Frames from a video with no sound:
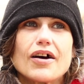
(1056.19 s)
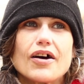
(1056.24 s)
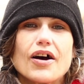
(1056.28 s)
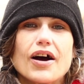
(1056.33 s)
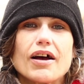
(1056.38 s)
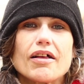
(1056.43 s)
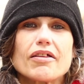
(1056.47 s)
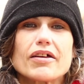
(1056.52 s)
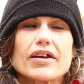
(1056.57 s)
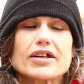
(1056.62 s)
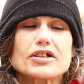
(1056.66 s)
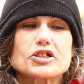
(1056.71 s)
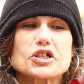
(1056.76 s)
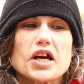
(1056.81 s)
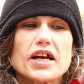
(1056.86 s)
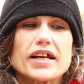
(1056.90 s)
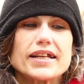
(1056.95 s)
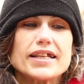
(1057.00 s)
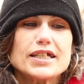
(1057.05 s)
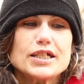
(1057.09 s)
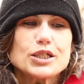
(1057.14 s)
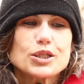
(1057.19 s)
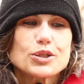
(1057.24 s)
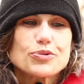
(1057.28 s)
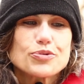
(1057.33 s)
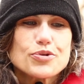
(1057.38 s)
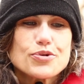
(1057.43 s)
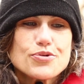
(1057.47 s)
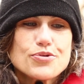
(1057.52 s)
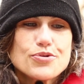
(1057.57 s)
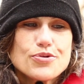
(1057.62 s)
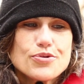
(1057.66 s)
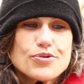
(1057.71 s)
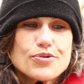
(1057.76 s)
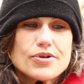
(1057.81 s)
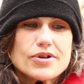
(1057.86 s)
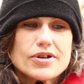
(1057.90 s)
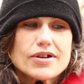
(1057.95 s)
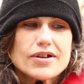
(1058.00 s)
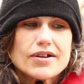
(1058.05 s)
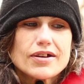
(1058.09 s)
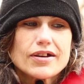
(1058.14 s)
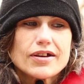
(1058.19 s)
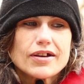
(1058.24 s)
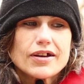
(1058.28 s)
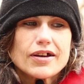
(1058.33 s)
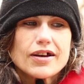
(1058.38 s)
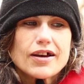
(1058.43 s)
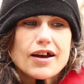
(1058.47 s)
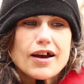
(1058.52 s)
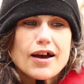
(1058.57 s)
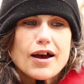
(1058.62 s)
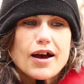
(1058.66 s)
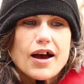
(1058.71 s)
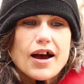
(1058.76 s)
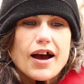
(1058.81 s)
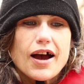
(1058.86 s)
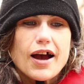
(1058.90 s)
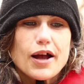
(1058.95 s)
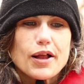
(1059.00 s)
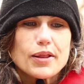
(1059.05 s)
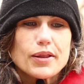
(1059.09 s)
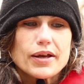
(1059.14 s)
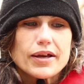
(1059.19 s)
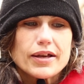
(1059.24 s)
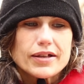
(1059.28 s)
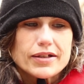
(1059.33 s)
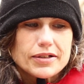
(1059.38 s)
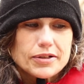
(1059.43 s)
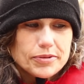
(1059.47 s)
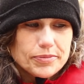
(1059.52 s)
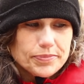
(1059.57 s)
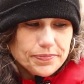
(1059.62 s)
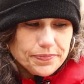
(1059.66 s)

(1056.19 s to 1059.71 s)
I like Chinese food. I like